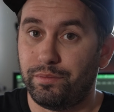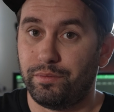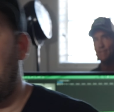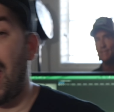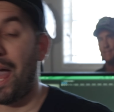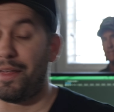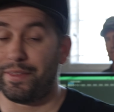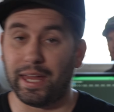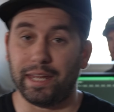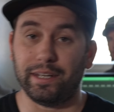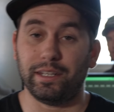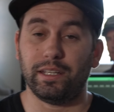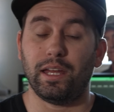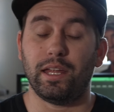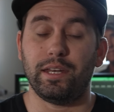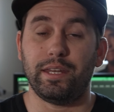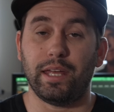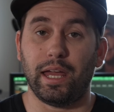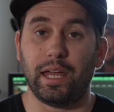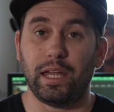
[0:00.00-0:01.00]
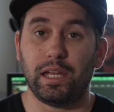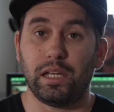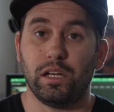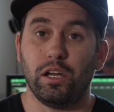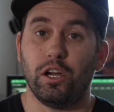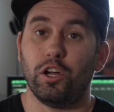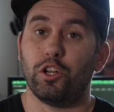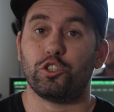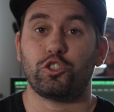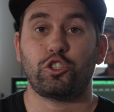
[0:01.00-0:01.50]
At the end of the day,
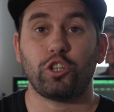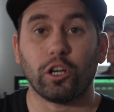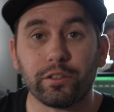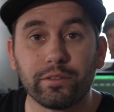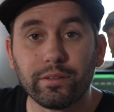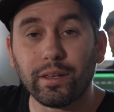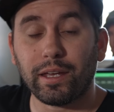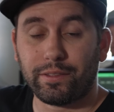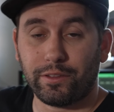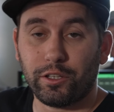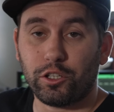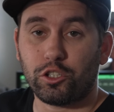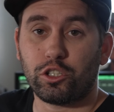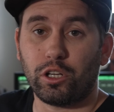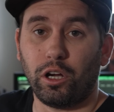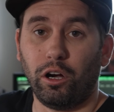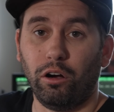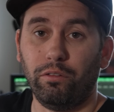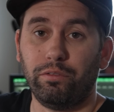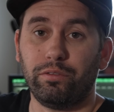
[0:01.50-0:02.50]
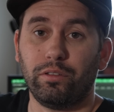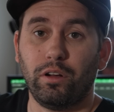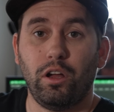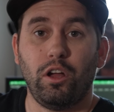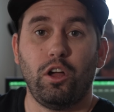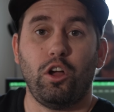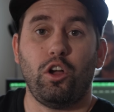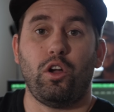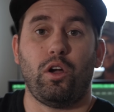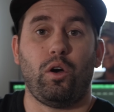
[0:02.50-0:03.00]
just like this shelf,
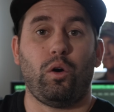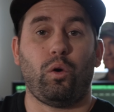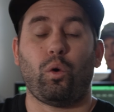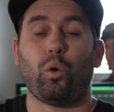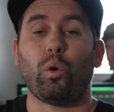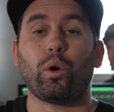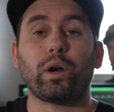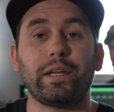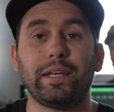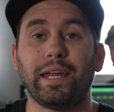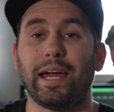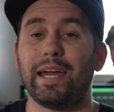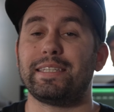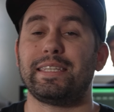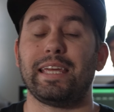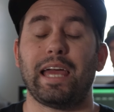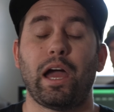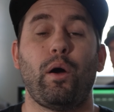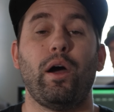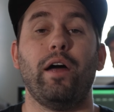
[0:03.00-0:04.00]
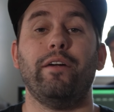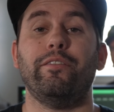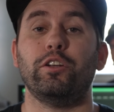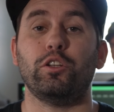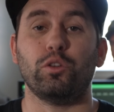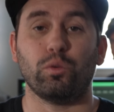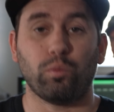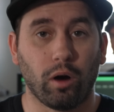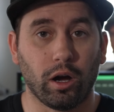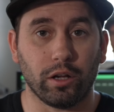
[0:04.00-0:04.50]
organize it however
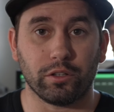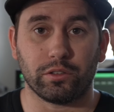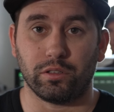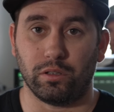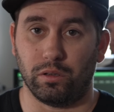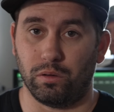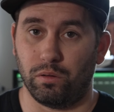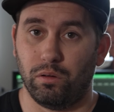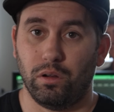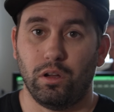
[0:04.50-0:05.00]
you want to.